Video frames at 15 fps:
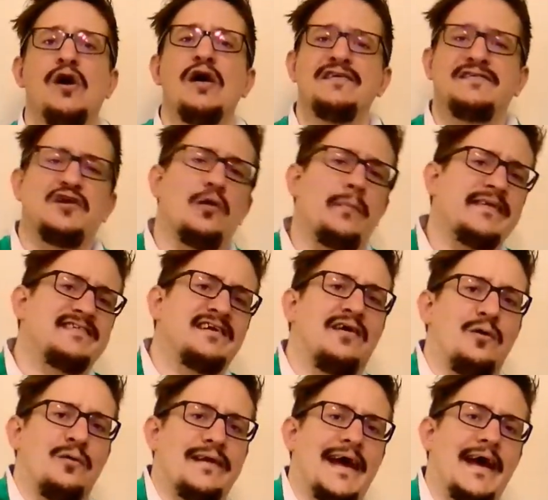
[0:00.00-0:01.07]
so you'll be
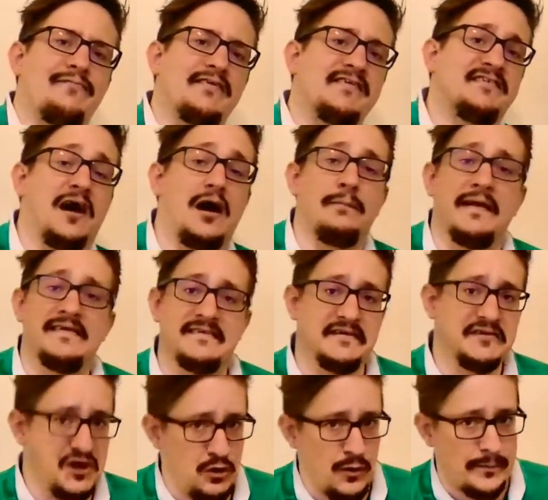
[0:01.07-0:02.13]
told every time there's a
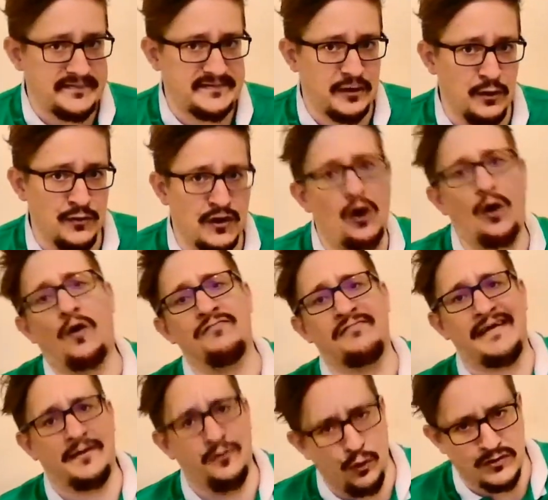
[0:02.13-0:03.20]
new episode of A
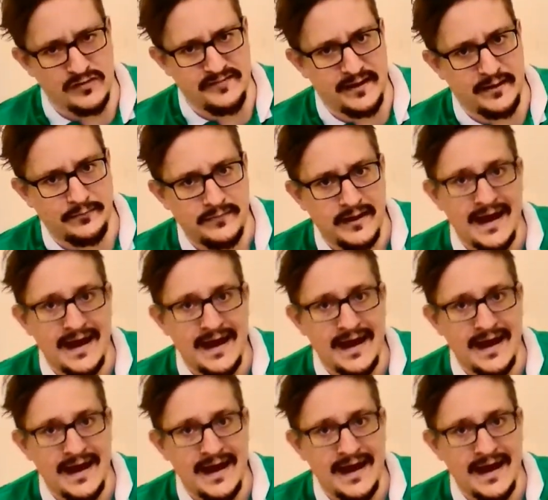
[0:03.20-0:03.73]
Quart of Ale.